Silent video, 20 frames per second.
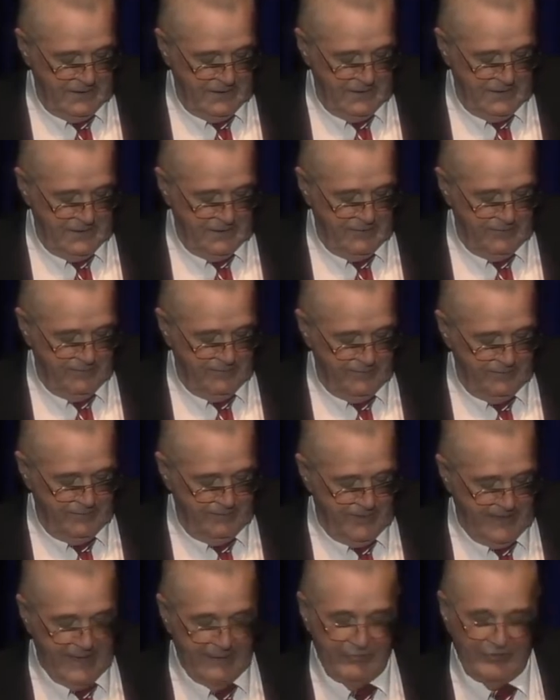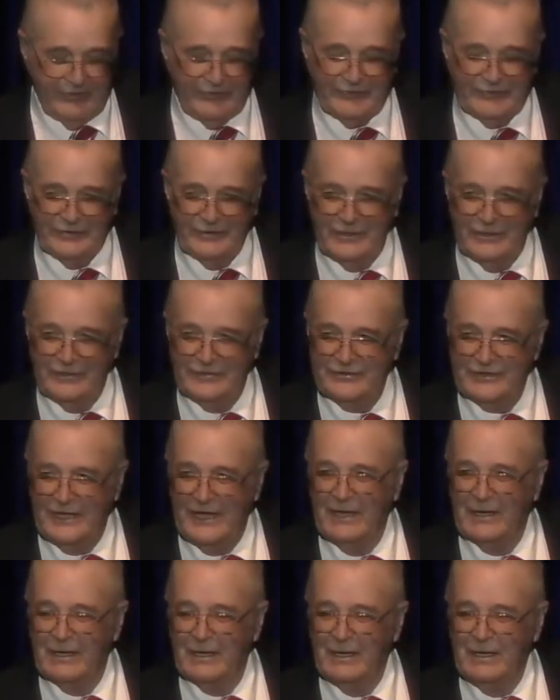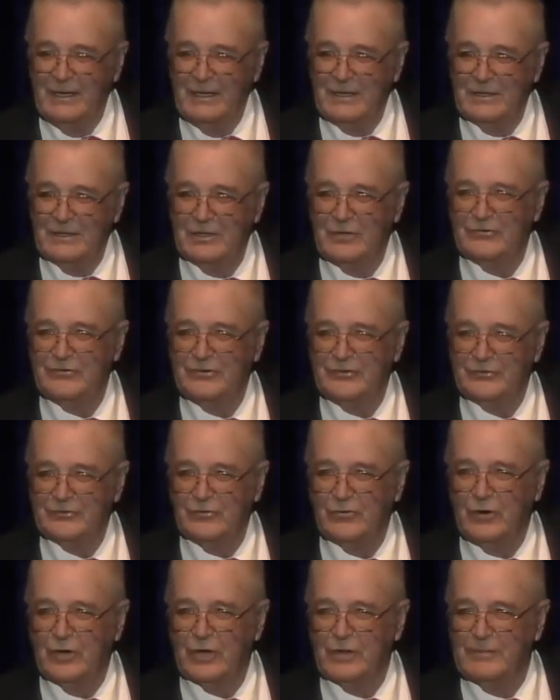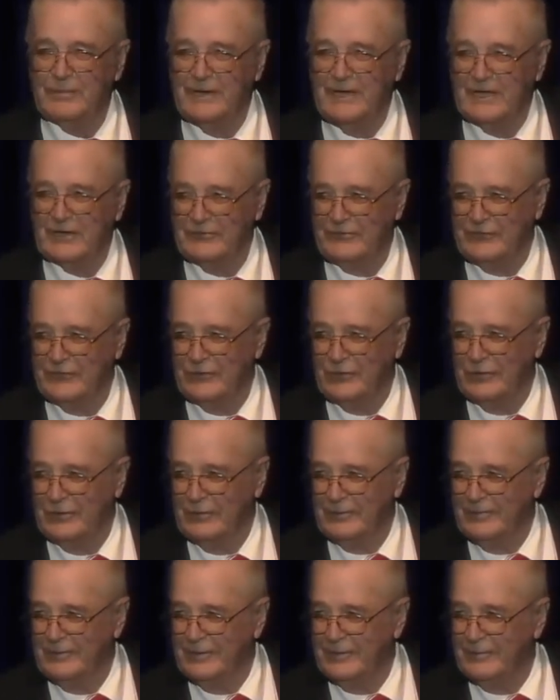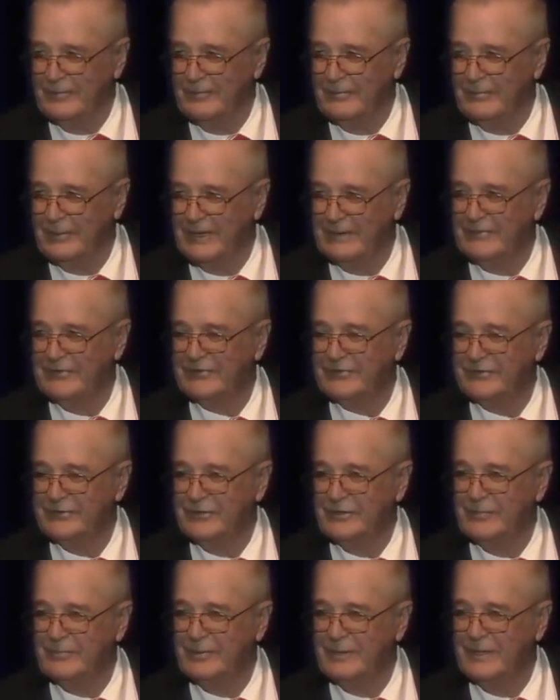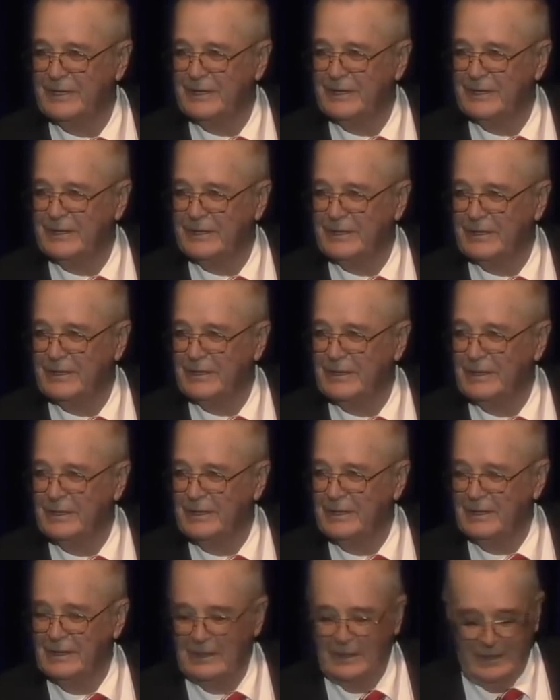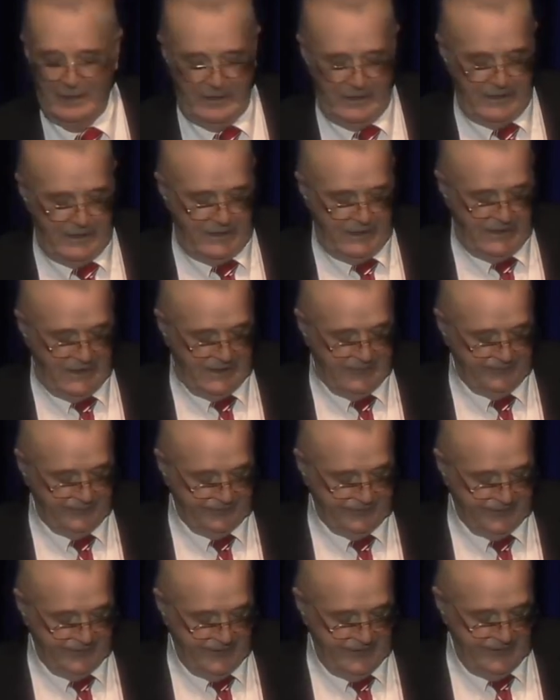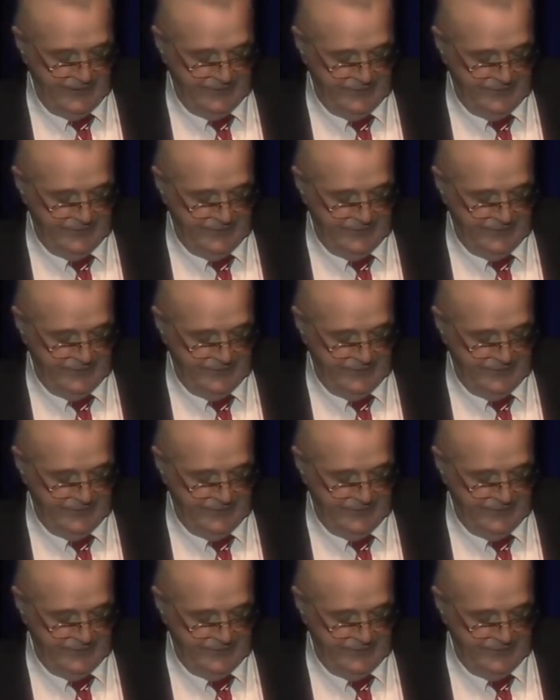And Bobby's son, Taylor, coaches quarterbacks for him. Bobby's son played at App State.